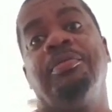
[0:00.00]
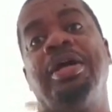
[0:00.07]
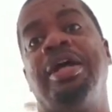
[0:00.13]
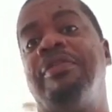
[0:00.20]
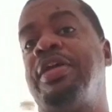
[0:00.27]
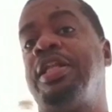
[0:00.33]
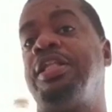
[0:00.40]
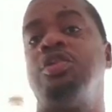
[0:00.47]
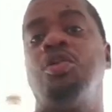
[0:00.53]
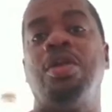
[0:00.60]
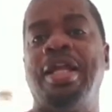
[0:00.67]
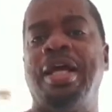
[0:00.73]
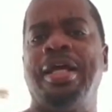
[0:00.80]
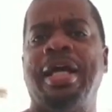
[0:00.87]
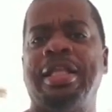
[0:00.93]
We ain't really
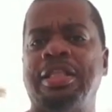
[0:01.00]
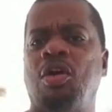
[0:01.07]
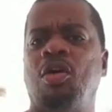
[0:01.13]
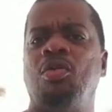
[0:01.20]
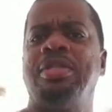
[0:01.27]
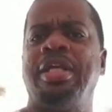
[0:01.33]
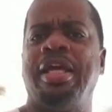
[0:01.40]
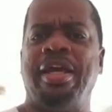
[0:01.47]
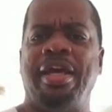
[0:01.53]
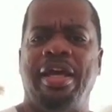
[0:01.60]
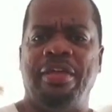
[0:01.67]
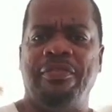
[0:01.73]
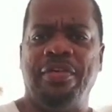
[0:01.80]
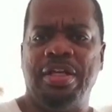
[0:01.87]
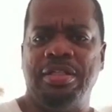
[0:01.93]
doing nothing, got the whole day
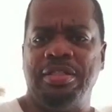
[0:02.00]
ahead of